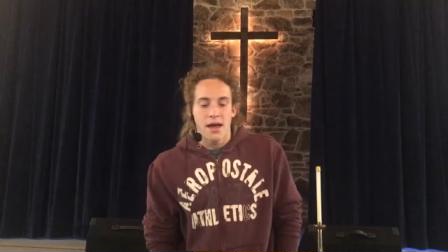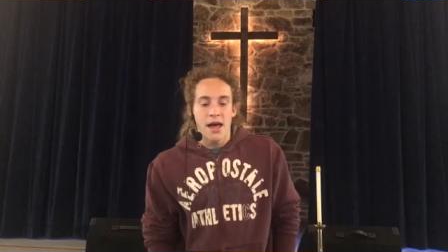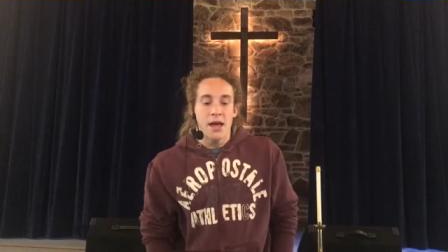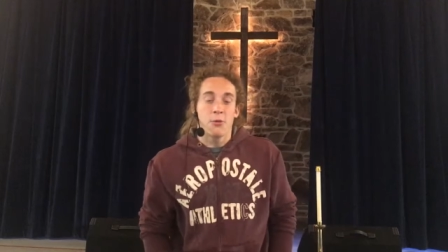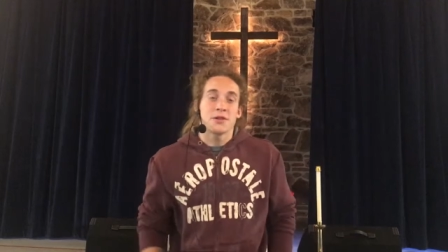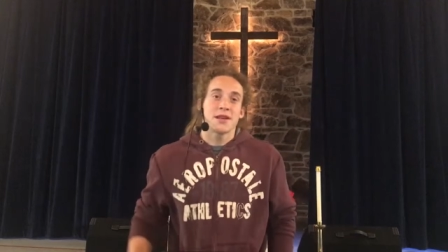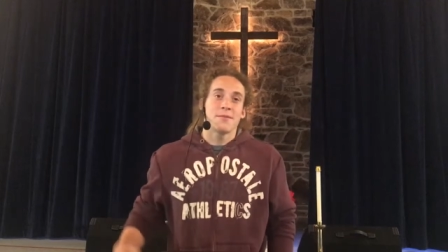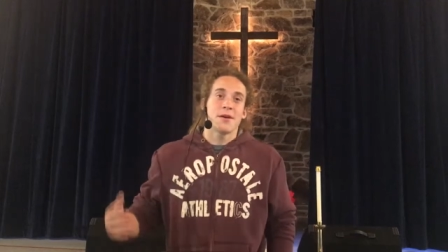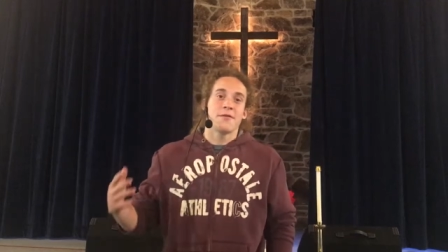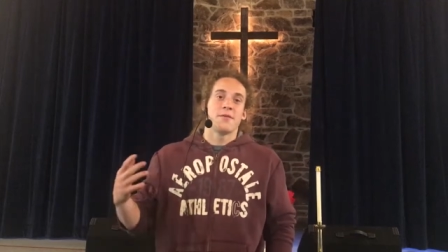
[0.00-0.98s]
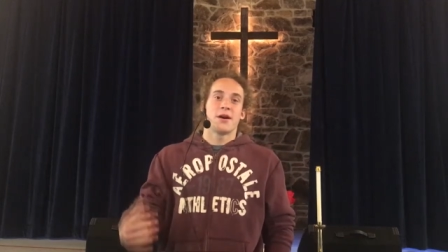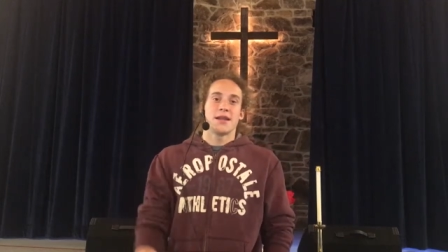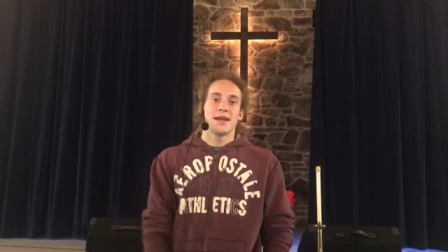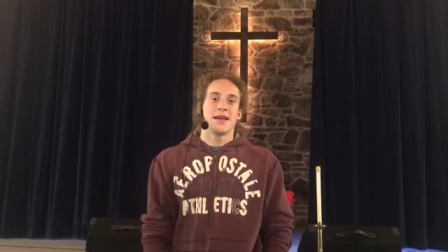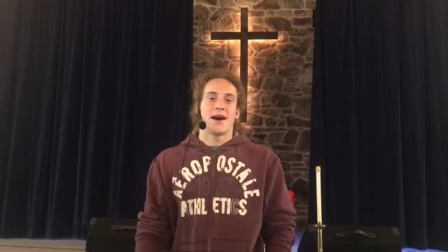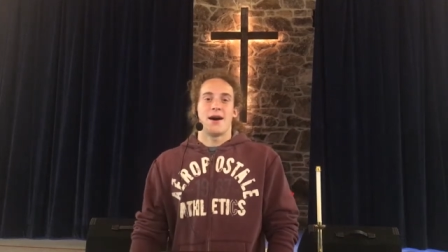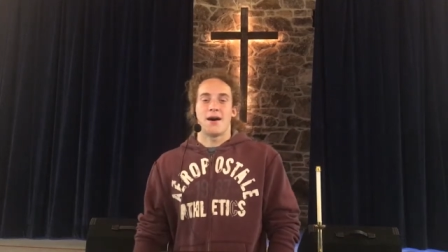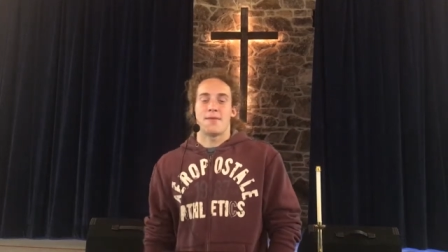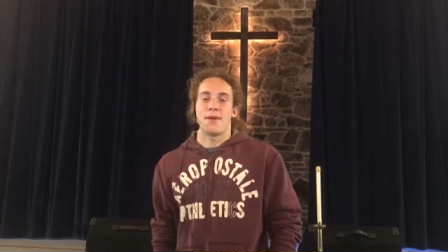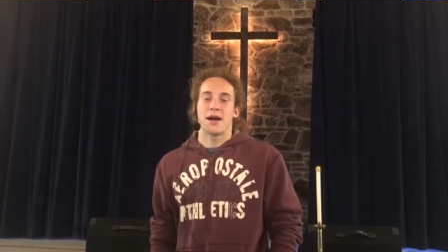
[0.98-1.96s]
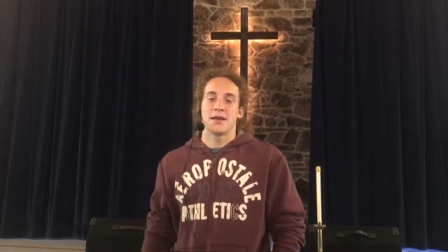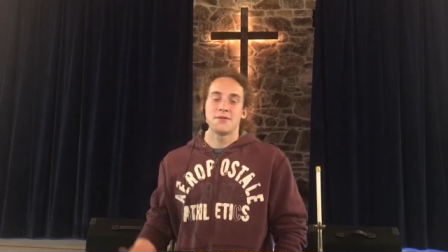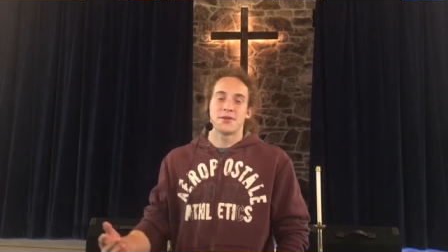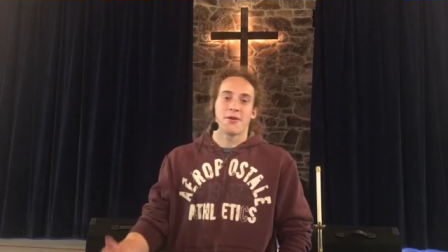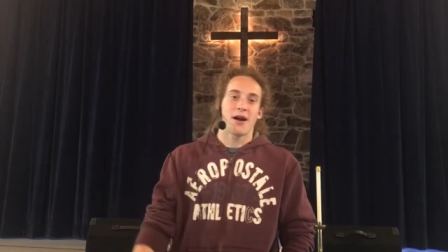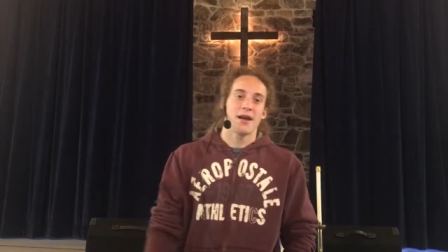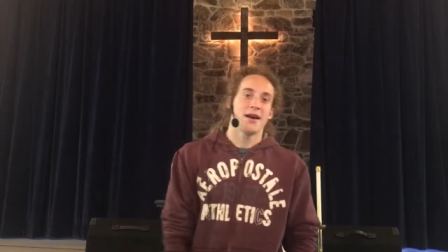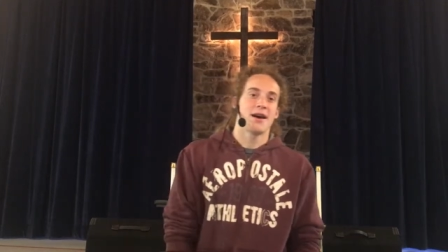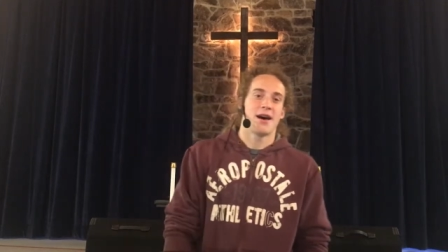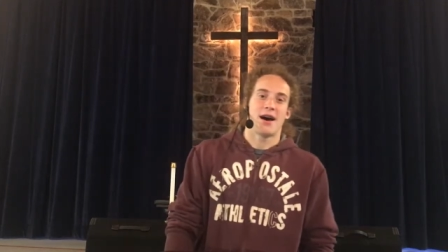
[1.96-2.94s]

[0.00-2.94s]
Hey, what's up, everybody? Uh, my name's Uriah.